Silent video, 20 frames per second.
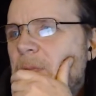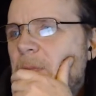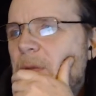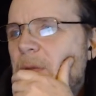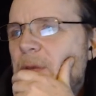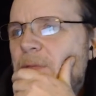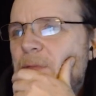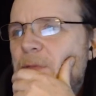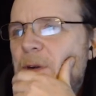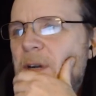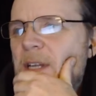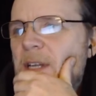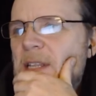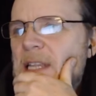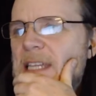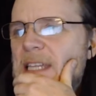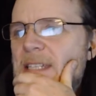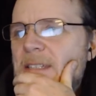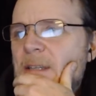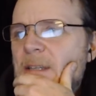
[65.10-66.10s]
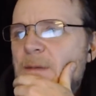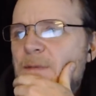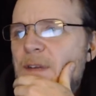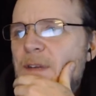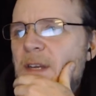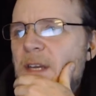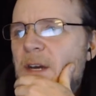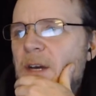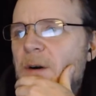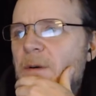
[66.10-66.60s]
But for an unlisted
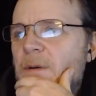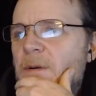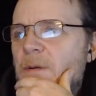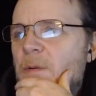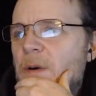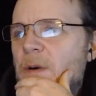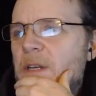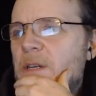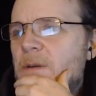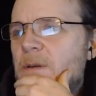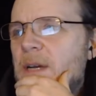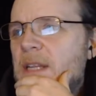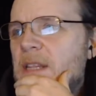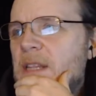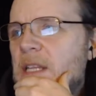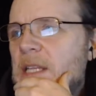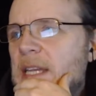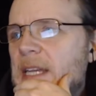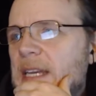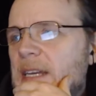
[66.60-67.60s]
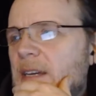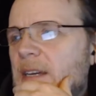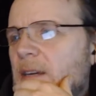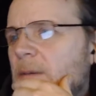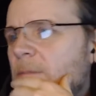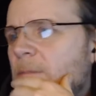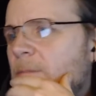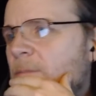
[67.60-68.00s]
video, where do you get the link?